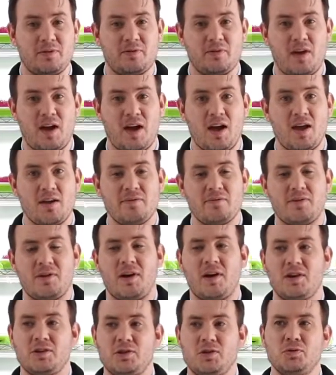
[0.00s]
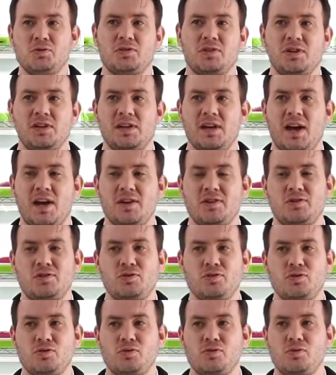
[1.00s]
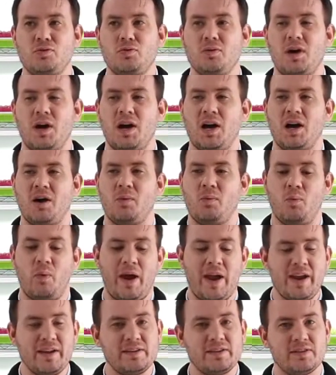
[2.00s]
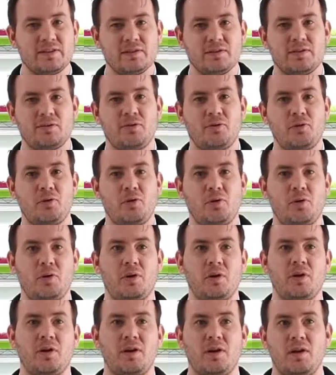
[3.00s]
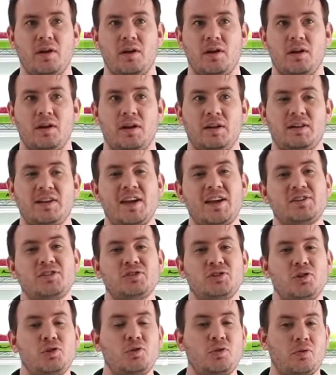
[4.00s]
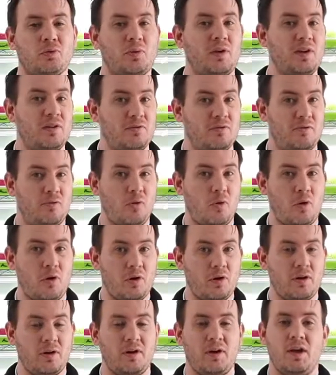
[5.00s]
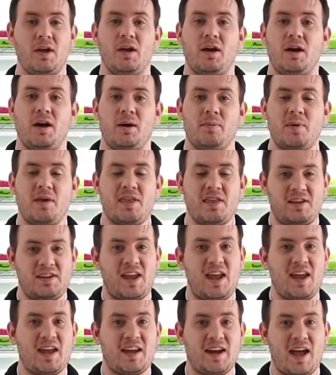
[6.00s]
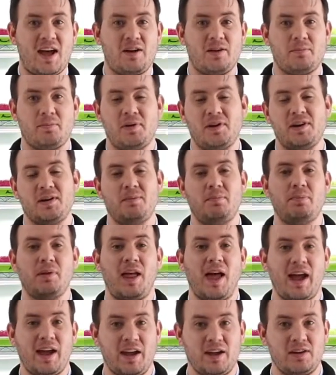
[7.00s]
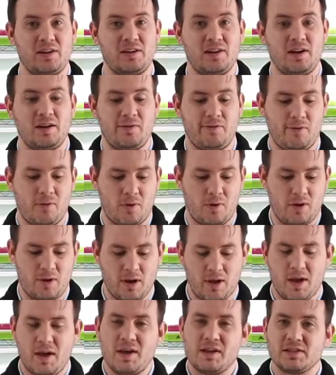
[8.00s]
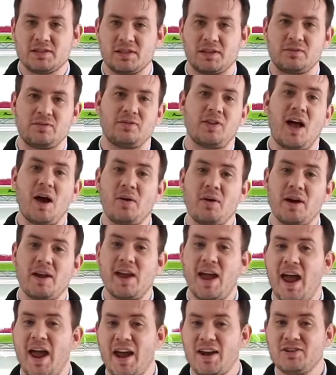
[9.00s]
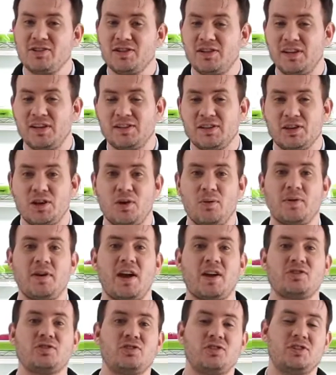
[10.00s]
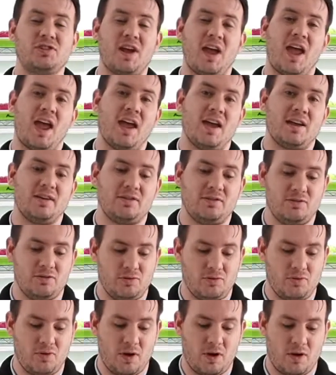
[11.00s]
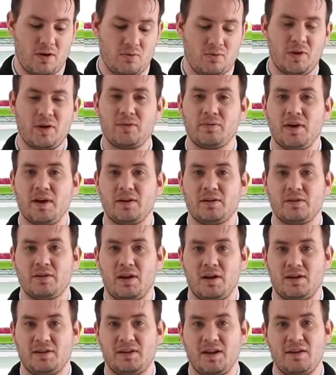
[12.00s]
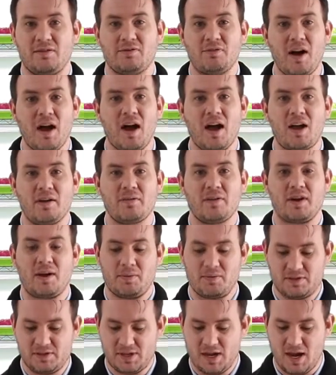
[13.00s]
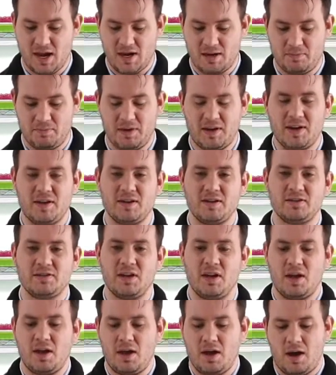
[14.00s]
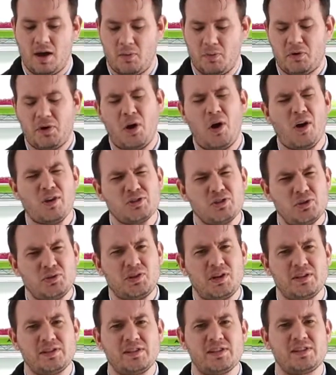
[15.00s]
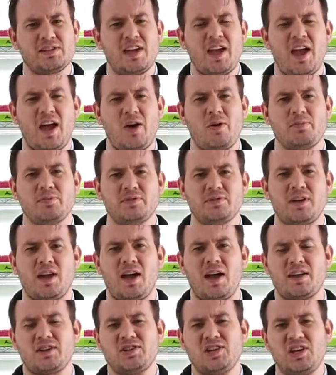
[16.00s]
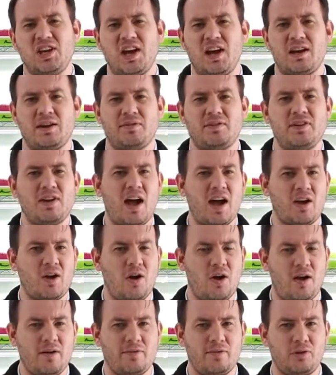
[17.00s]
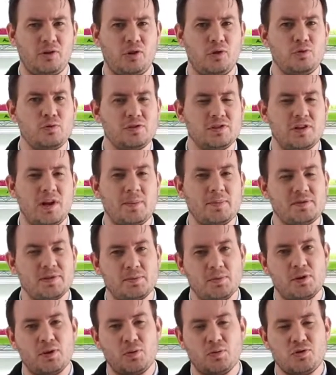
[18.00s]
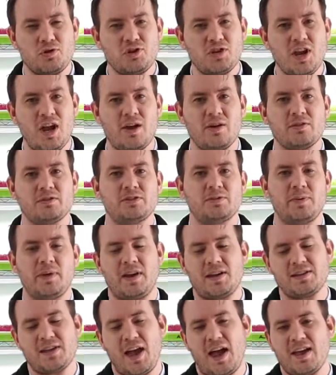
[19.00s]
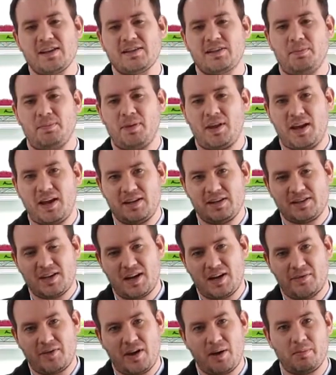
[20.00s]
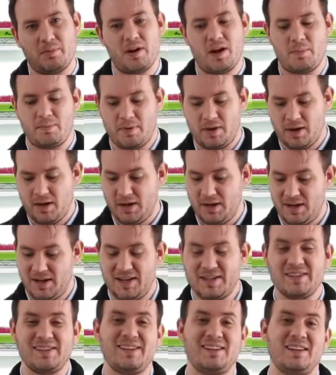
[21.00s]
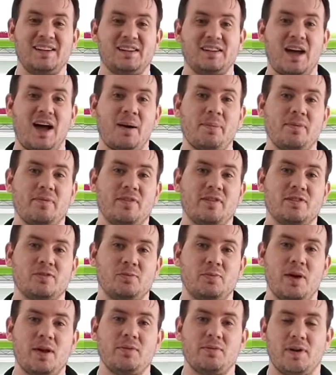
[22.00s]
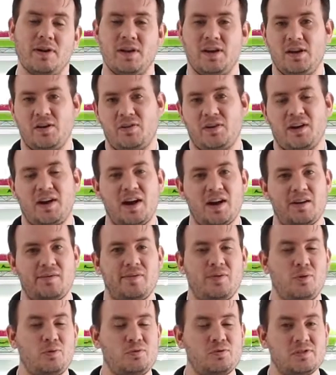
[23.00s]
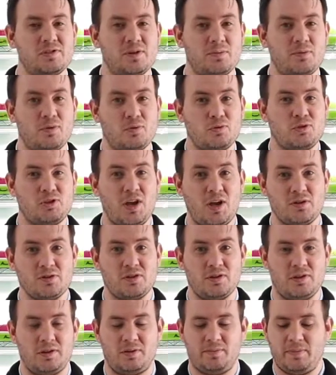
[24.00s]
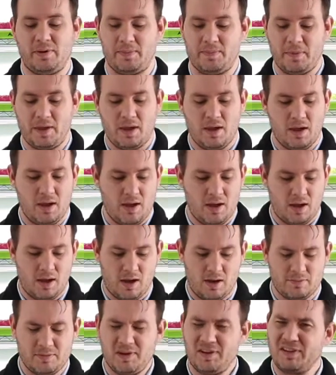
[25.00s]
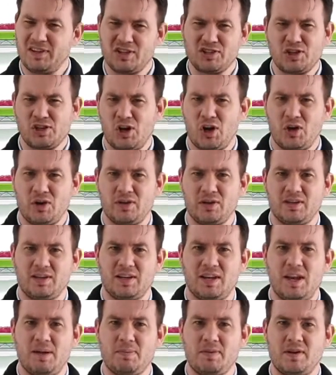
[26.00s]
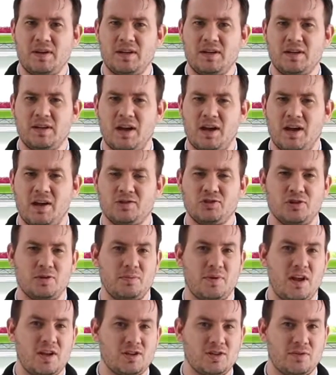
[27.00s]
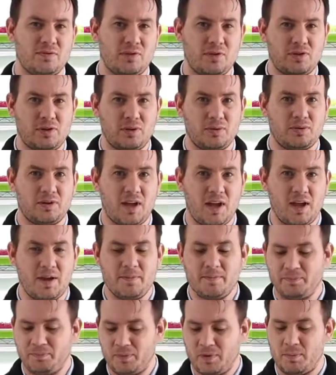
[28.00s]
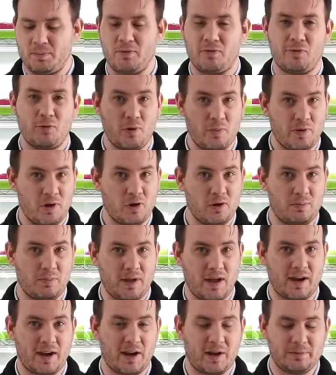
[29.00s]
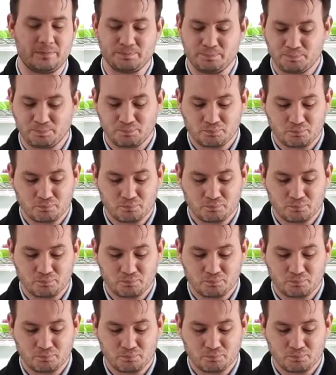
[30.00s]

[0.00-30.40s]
5. Usually I do wait for days 2, 3, and 4. And then take it out and put it in Blackout on day 4. Sunflower, I actually like to go an extra day to right around day 5, like I was saying, because what it also does is it helps actually kind of knock off or loosen up some of those shells, because as the plant is kind of coming up, it's hitting the top of this weight right here, and it kind of loosens up those shells a little bit. It doesn't hurt it to keep it in germination for another day before we go to Blackout.